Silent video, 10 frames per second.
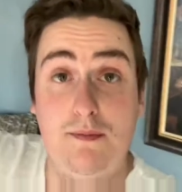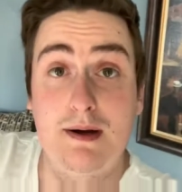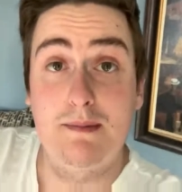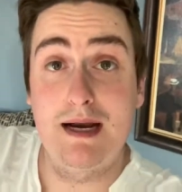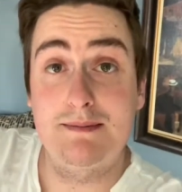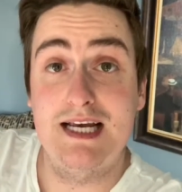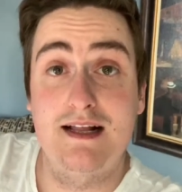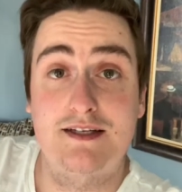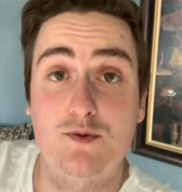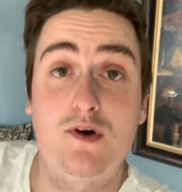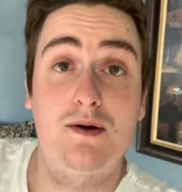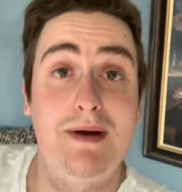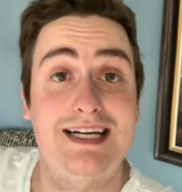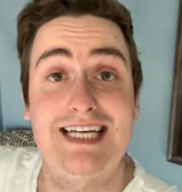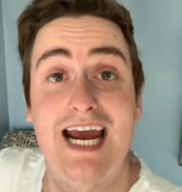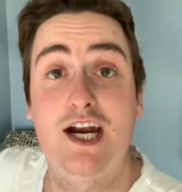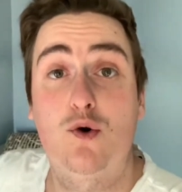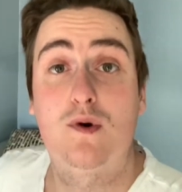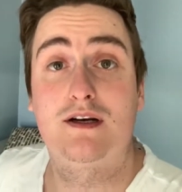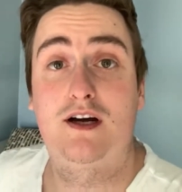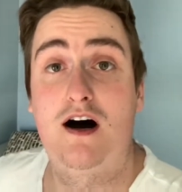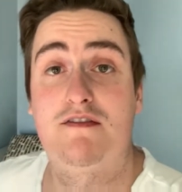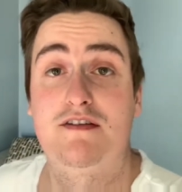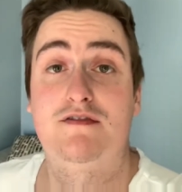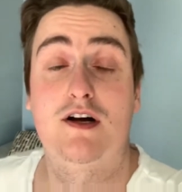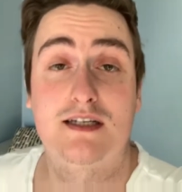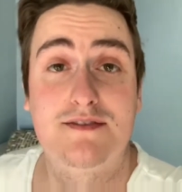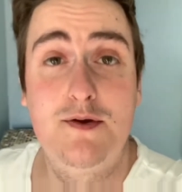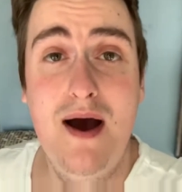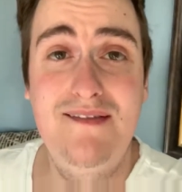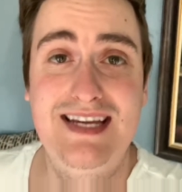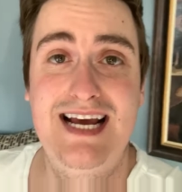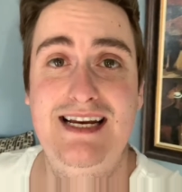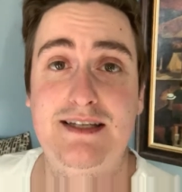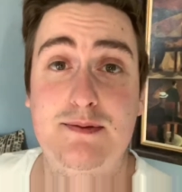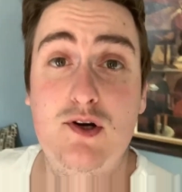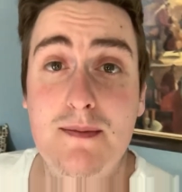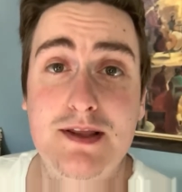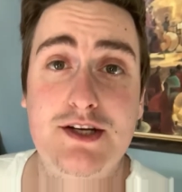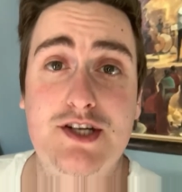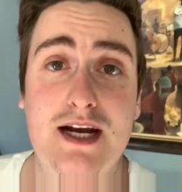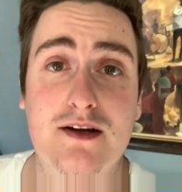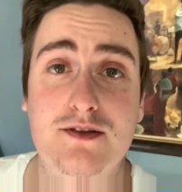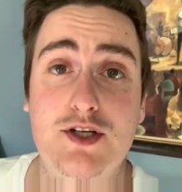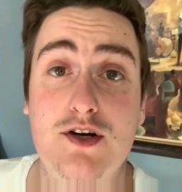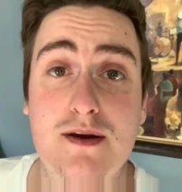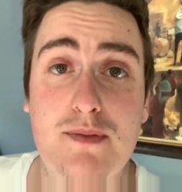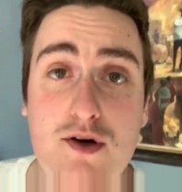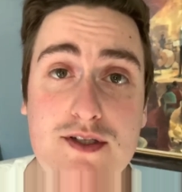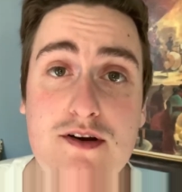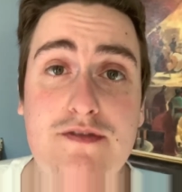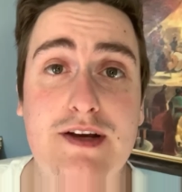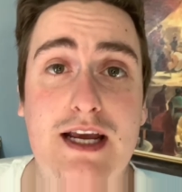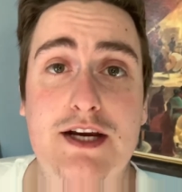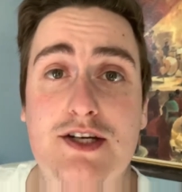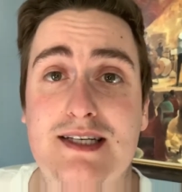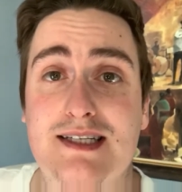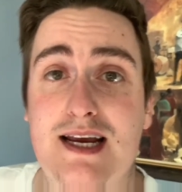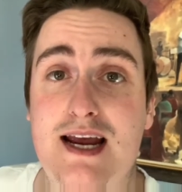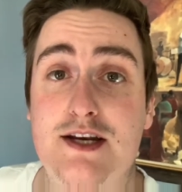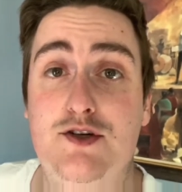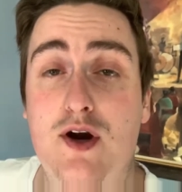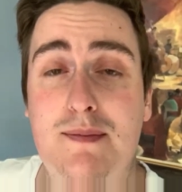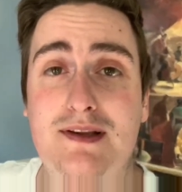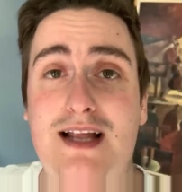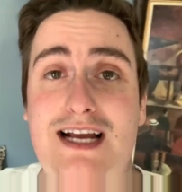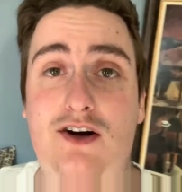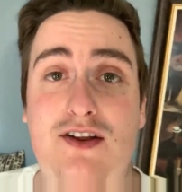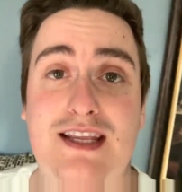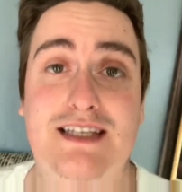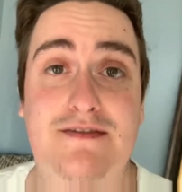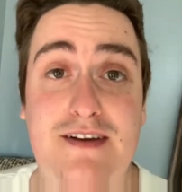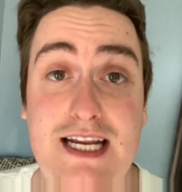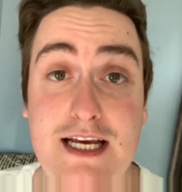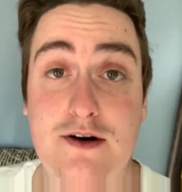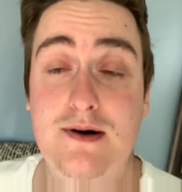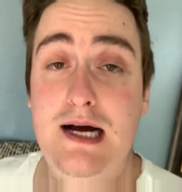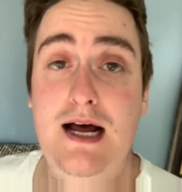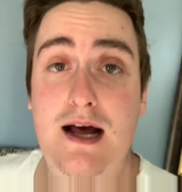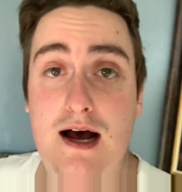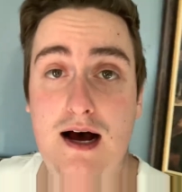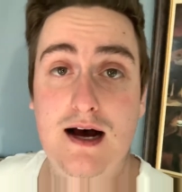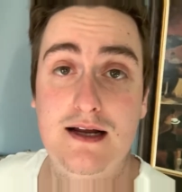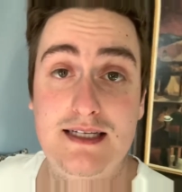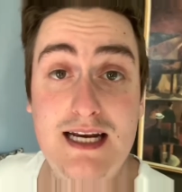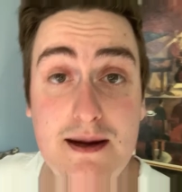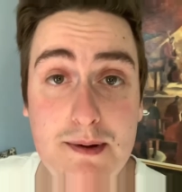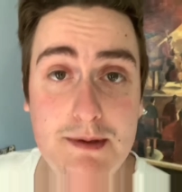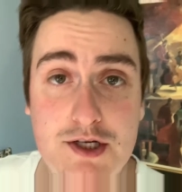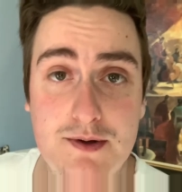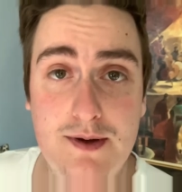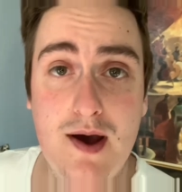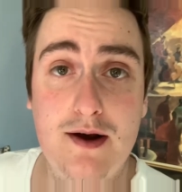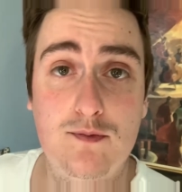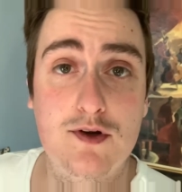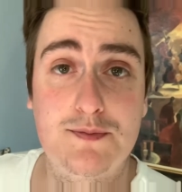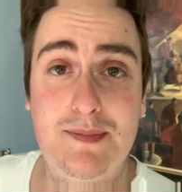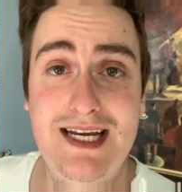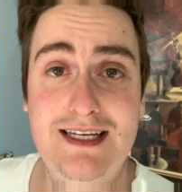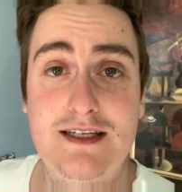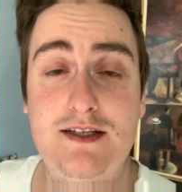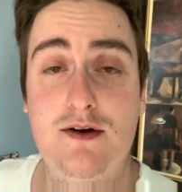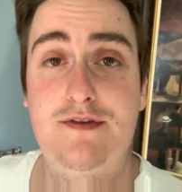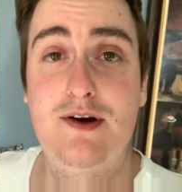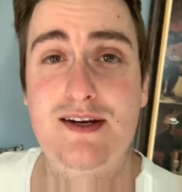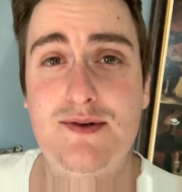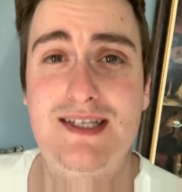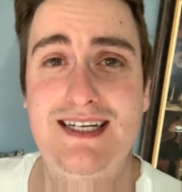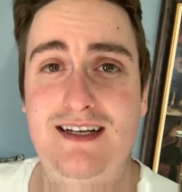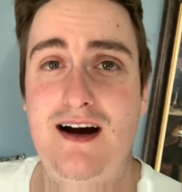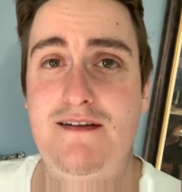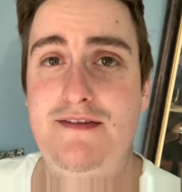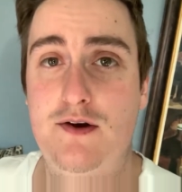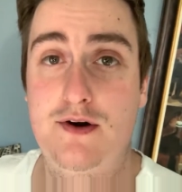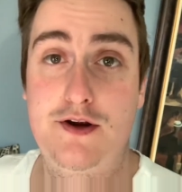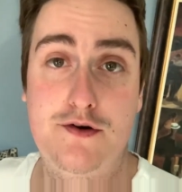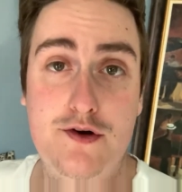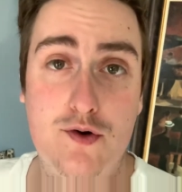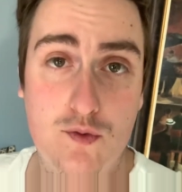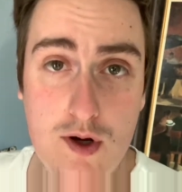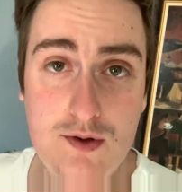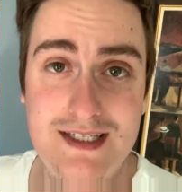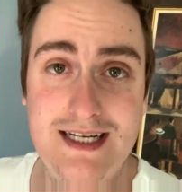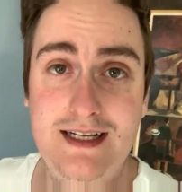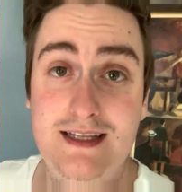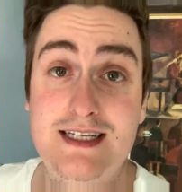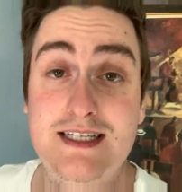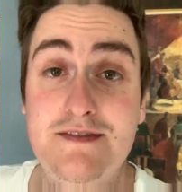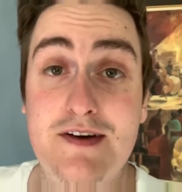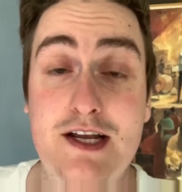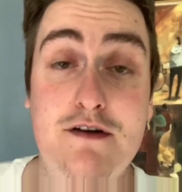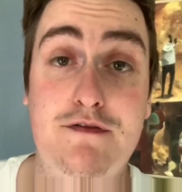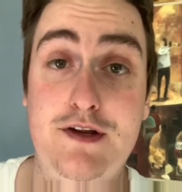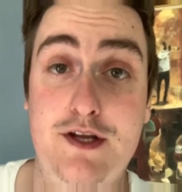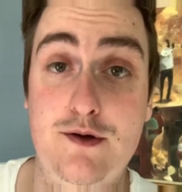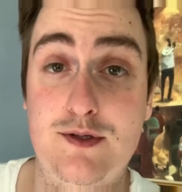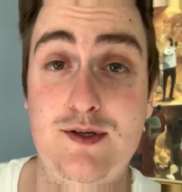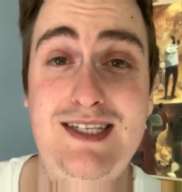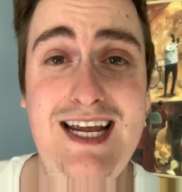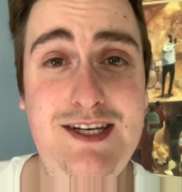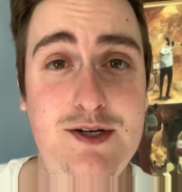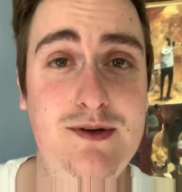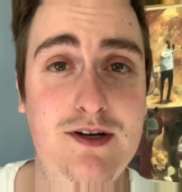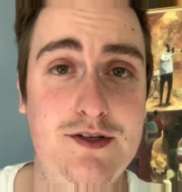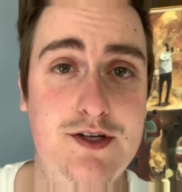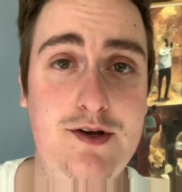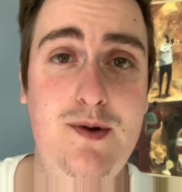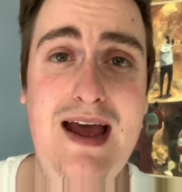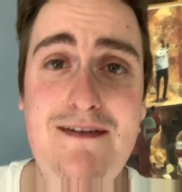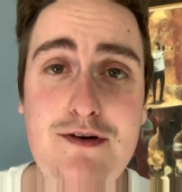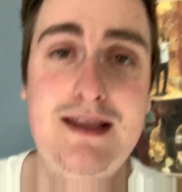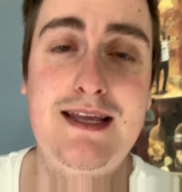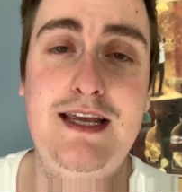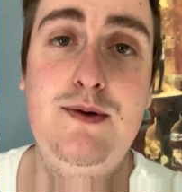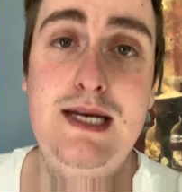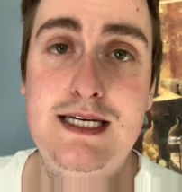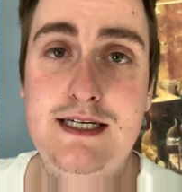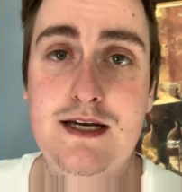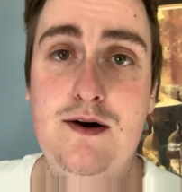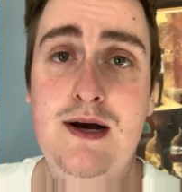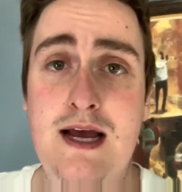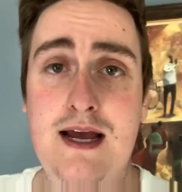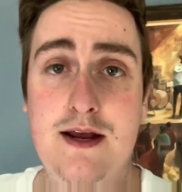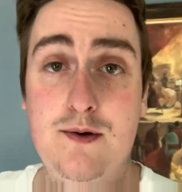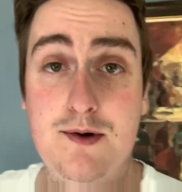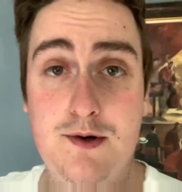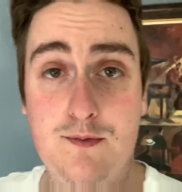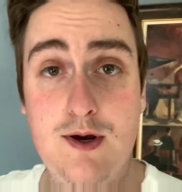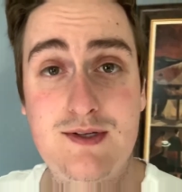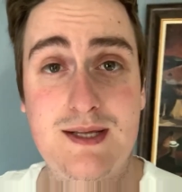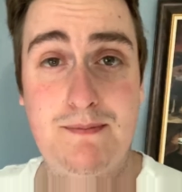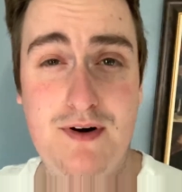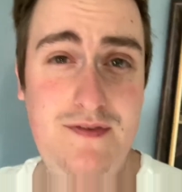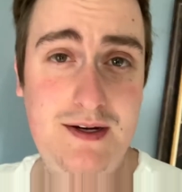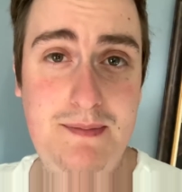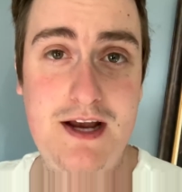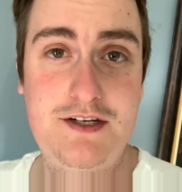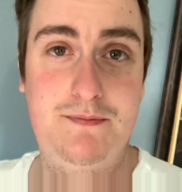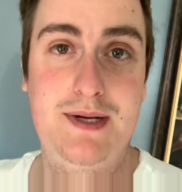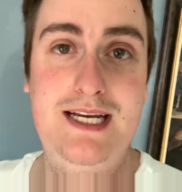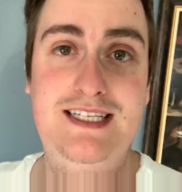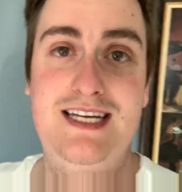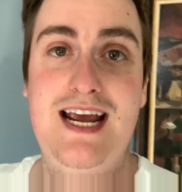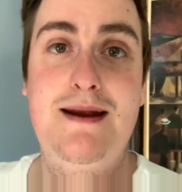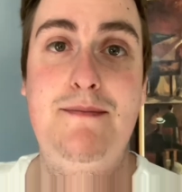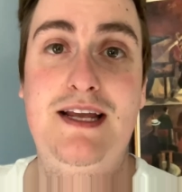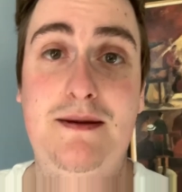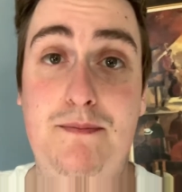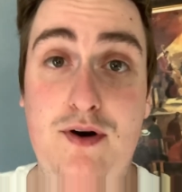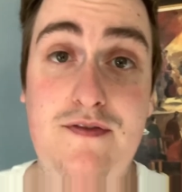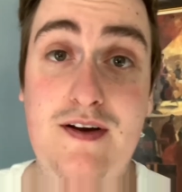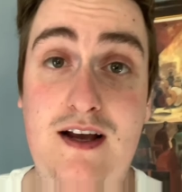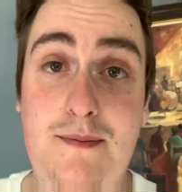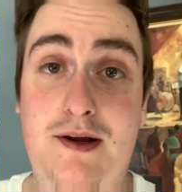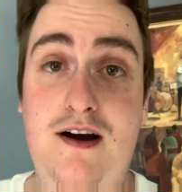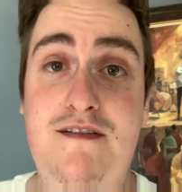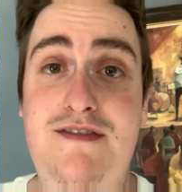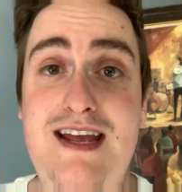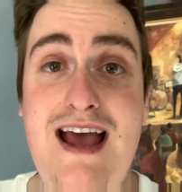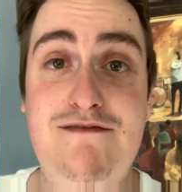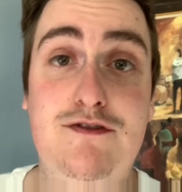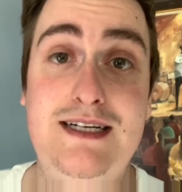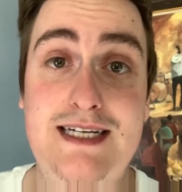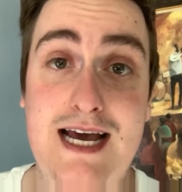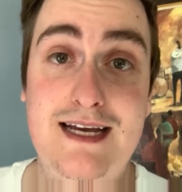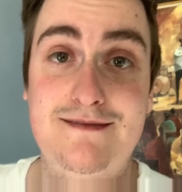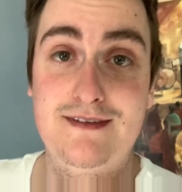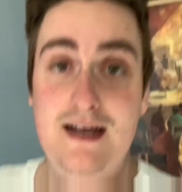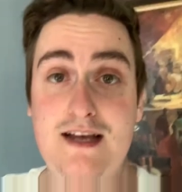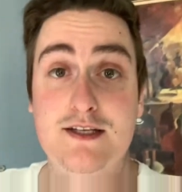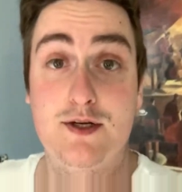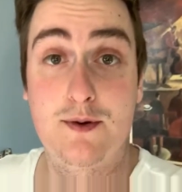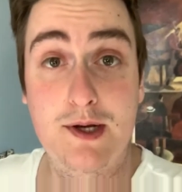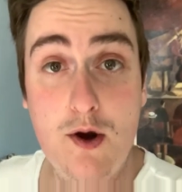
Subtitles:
my name's Alex and welcome back to 801 Coffee Vlogs. If you haven't yet, subscribe to the channel, turn on post notifications, and drop a like on this video. Today I'm going to be showing you how to roast beans, so if you're interested in coffee or you're new to roasting, this is the video for you. So stay tuned and I'll show you everything you need to know in order to roast the perfect batch of beans and make the perfect cup of coffee every day. So here we go.